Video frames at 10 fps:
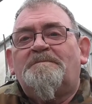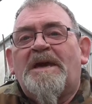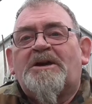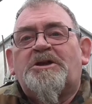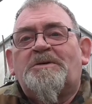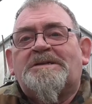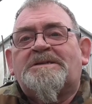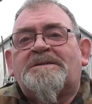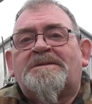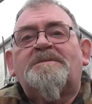make sure it
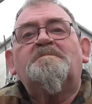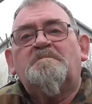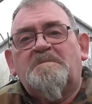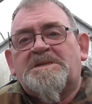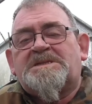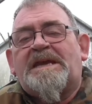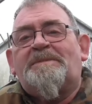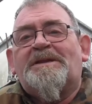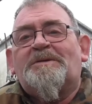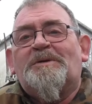didn't seep
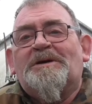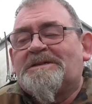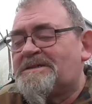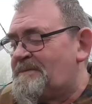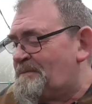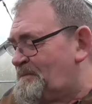into the works.